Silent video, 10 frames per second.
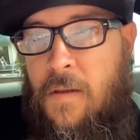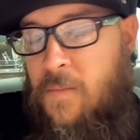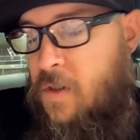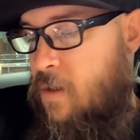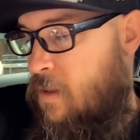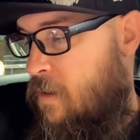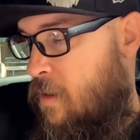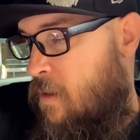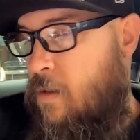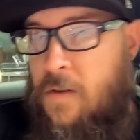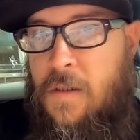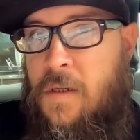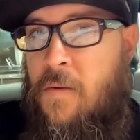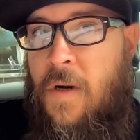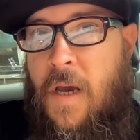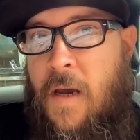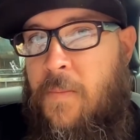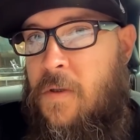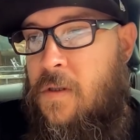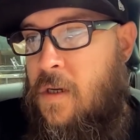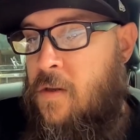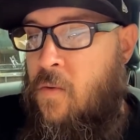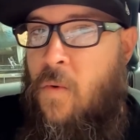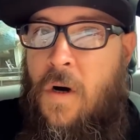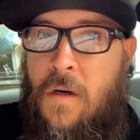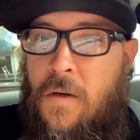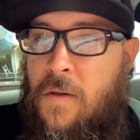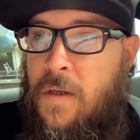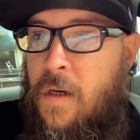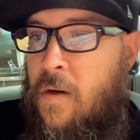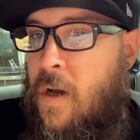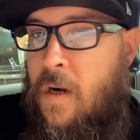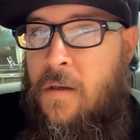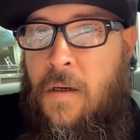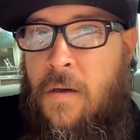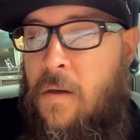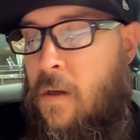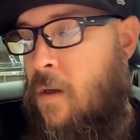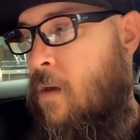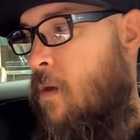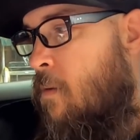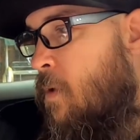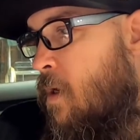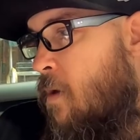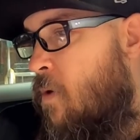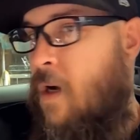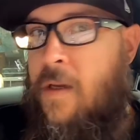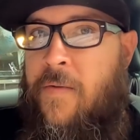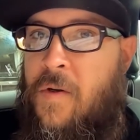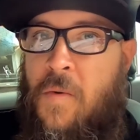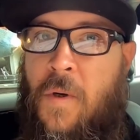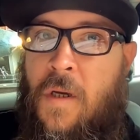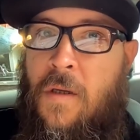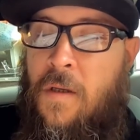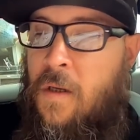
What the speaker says: I'm just going to stick to it, see what happens. They either walk or they don't. I don't know. But we're not giving it away.